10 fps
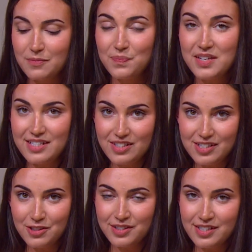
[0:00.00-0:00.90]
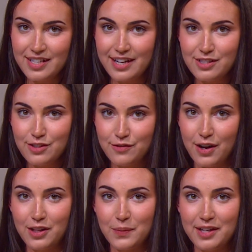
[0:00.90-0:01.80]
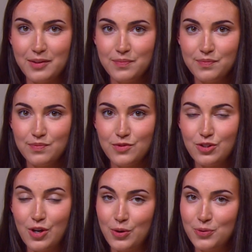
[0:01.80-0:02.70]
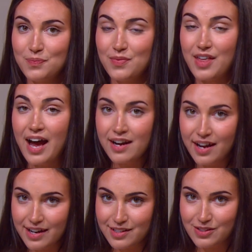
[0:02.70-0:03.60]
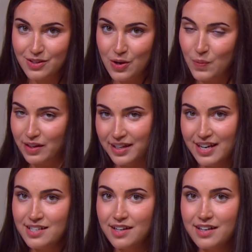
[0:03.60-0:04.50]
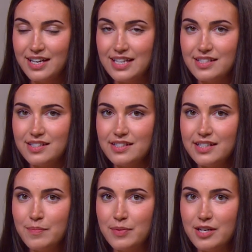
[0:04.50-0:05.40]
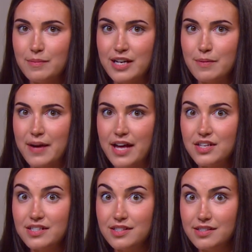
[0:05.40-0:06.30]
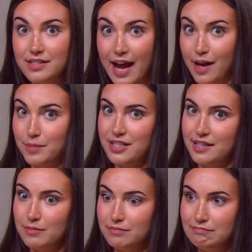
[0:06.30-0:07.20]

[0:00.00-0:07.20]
he still decides to follow it. So that night, while King Duncan is asleep, Macbeth stabs him.